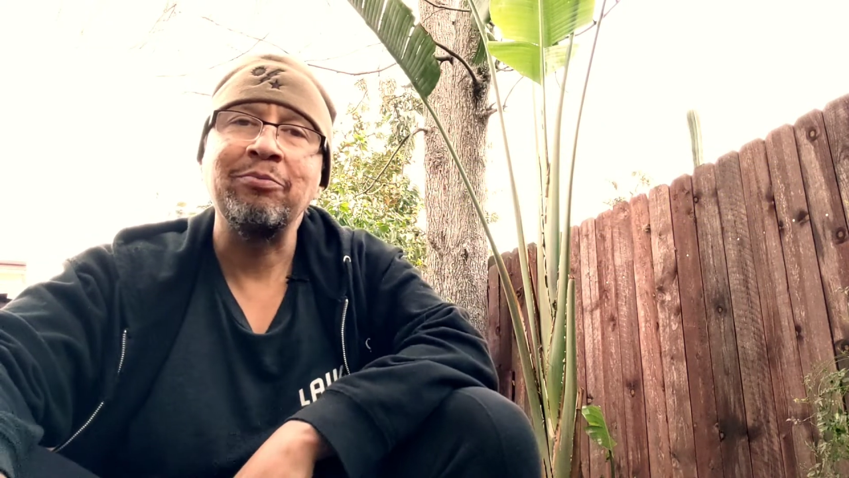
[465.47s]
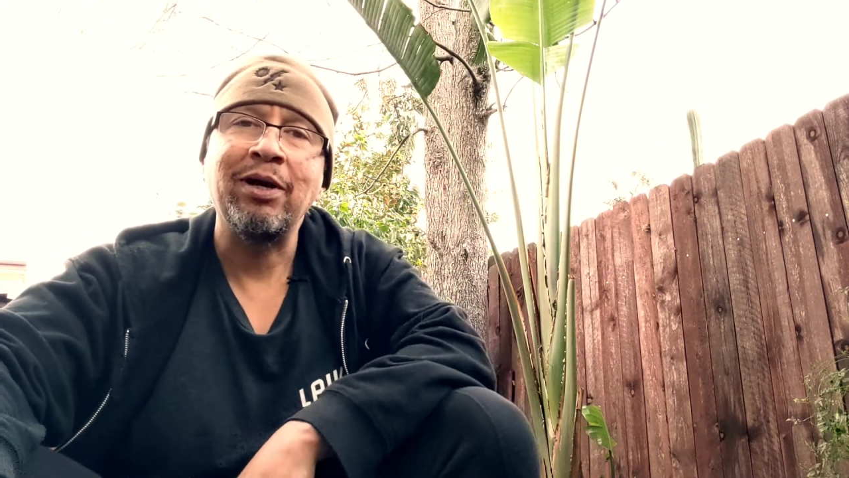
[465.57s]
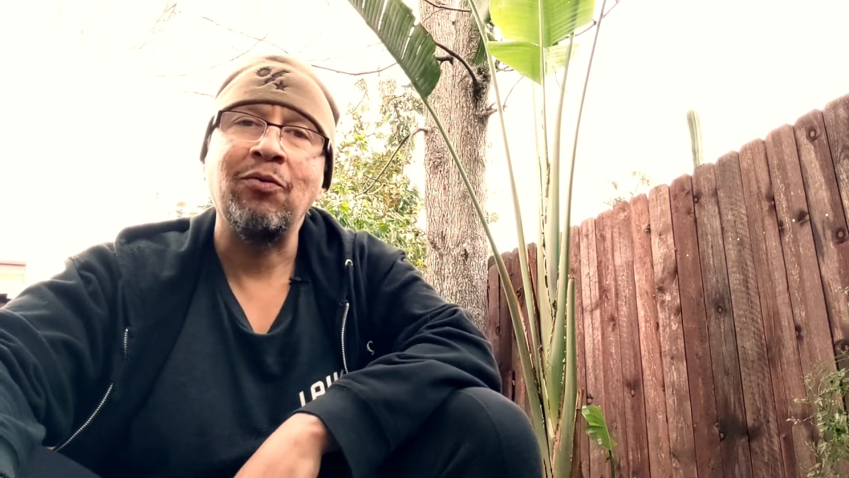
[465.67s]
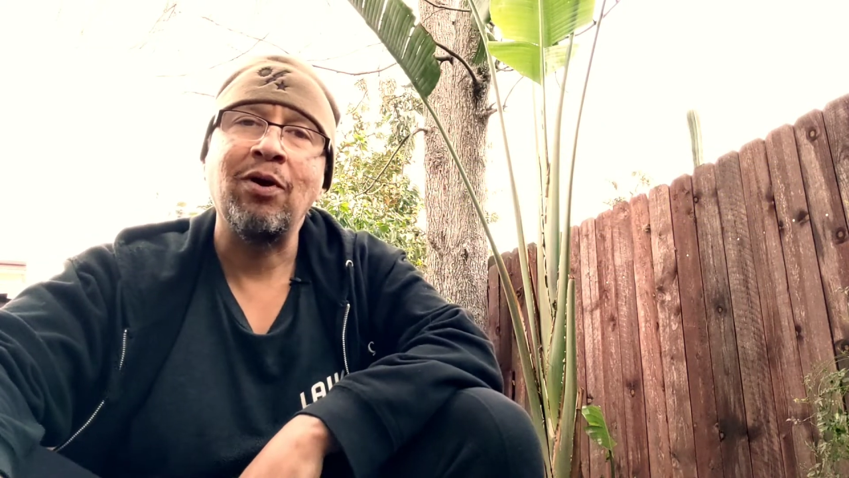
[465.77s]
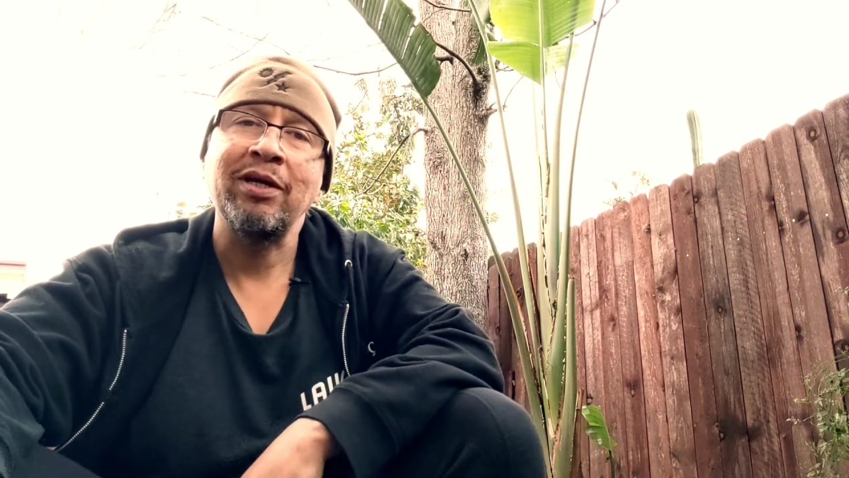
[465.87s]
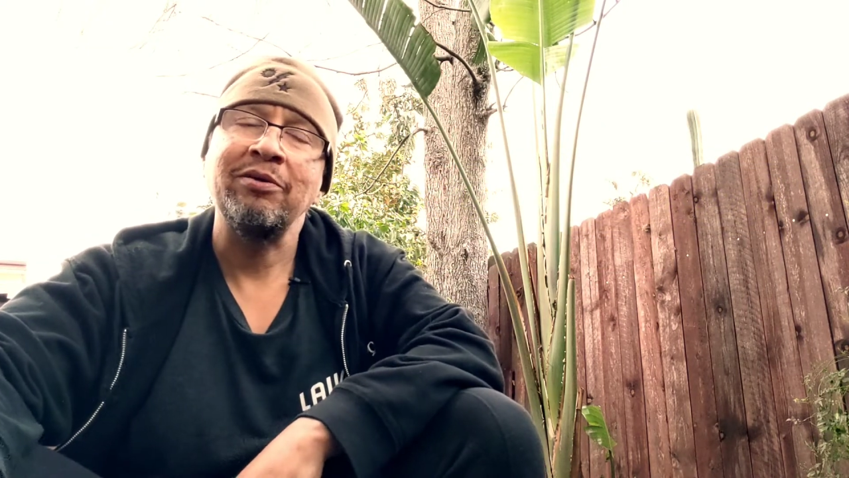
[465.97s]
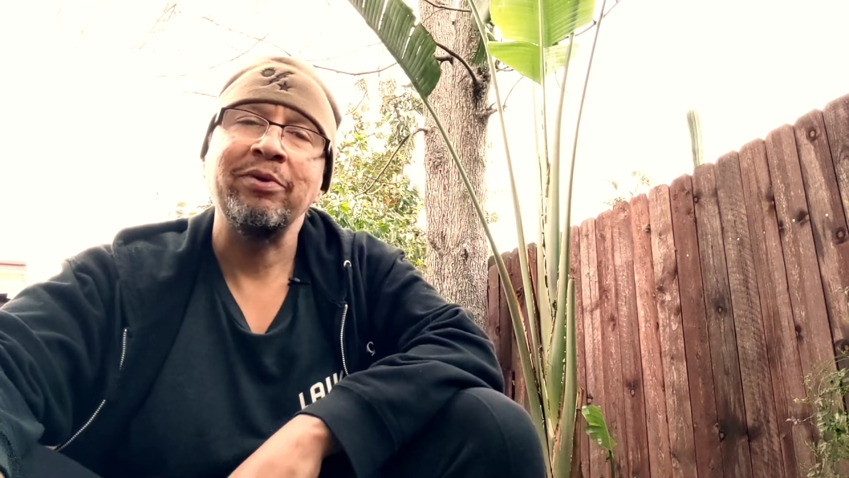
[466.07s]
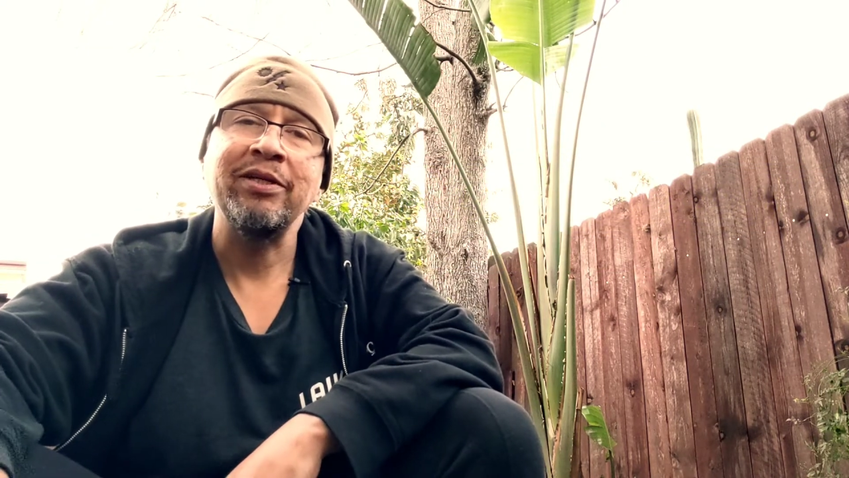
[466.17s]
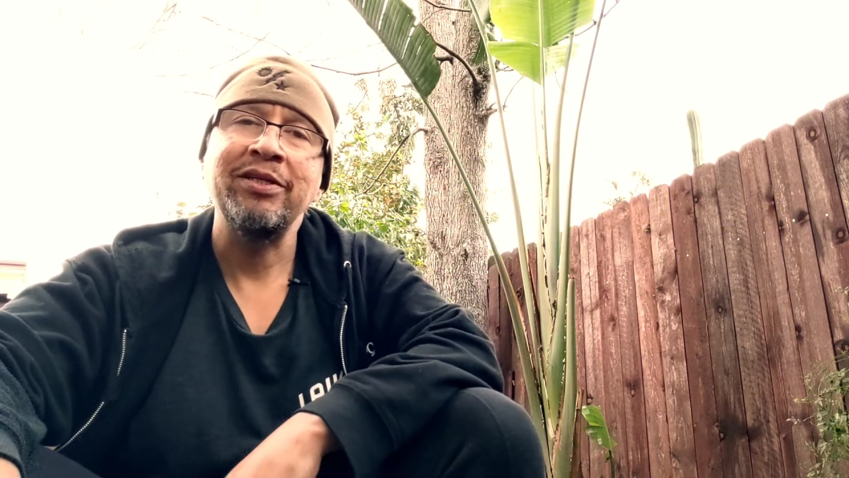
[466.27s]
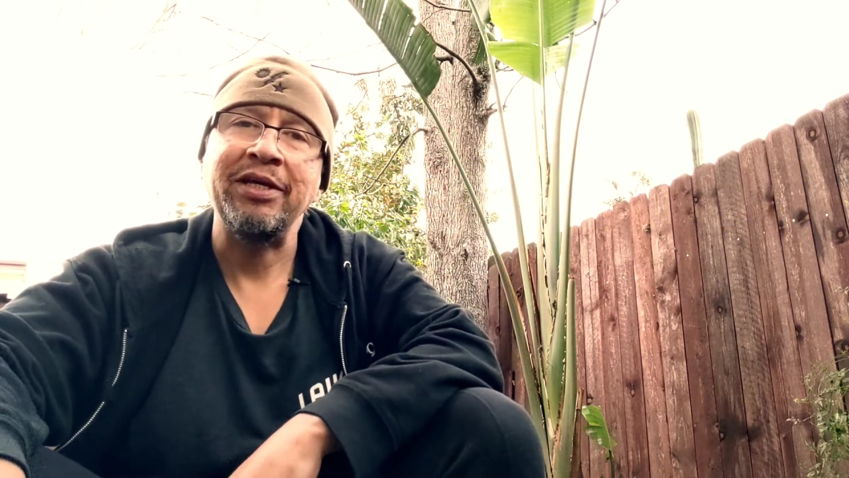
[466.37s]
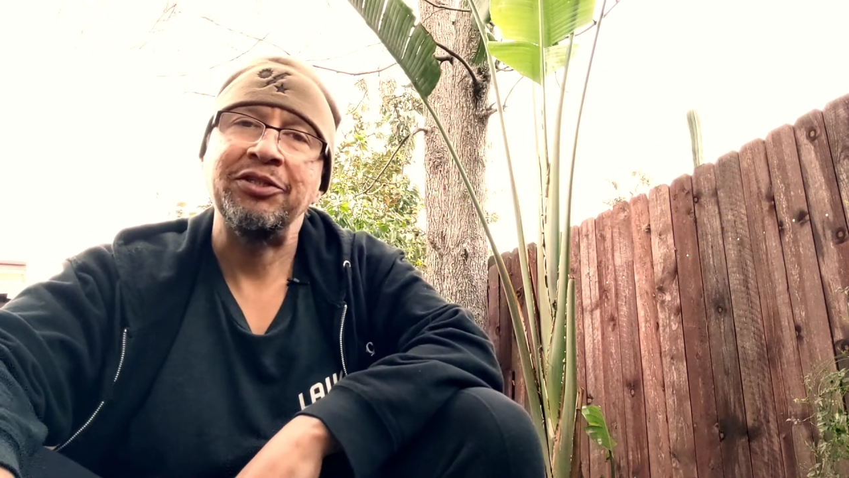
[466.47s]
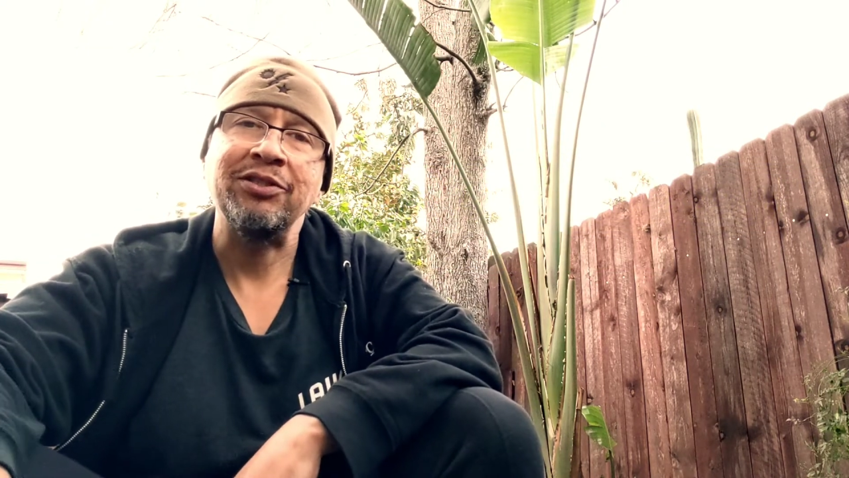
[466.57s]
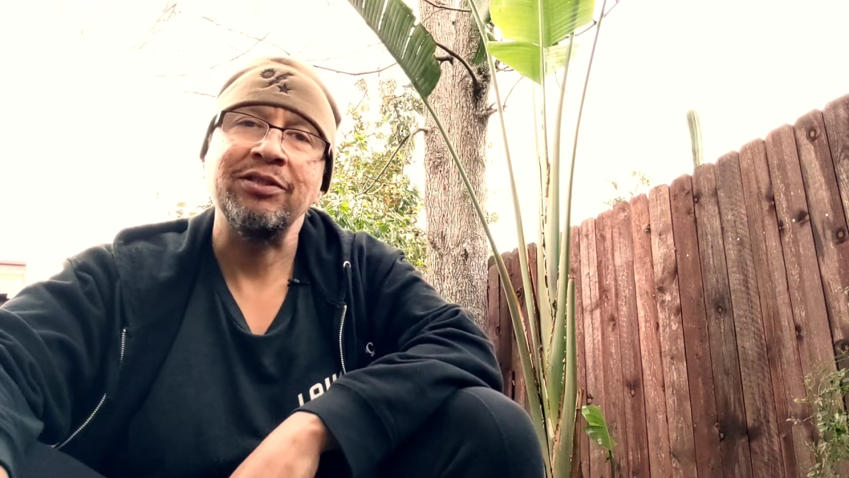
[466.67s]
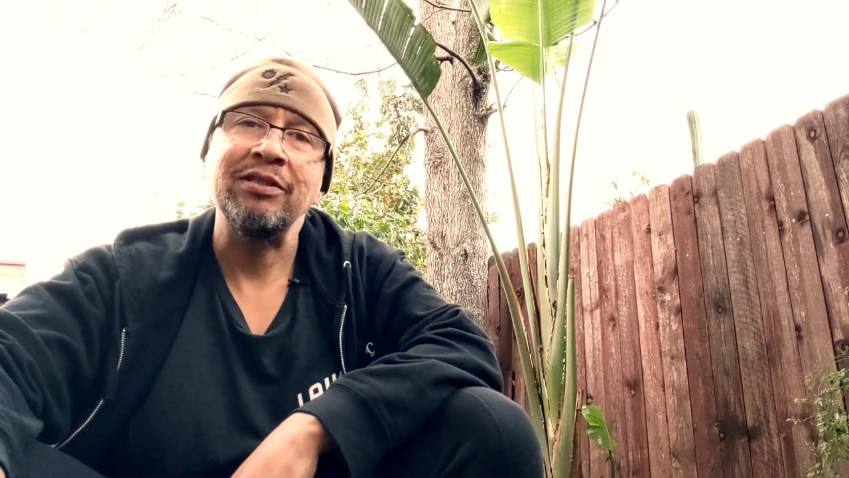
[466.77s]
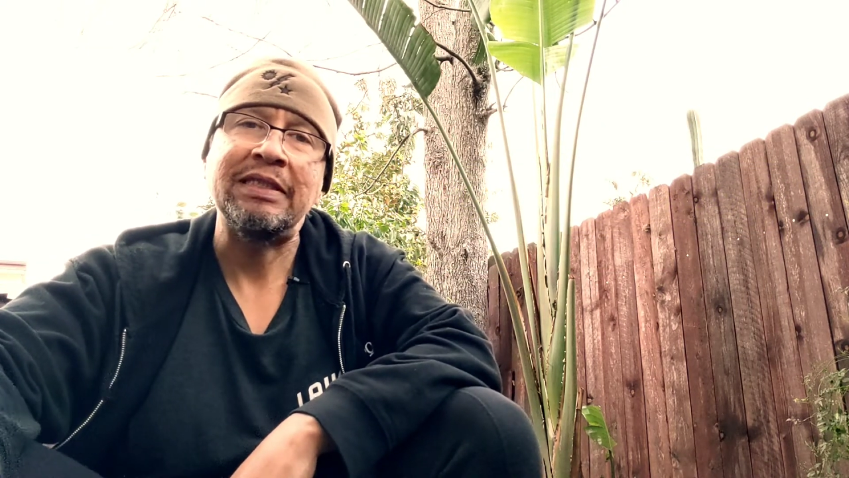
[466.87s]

about walking meditations,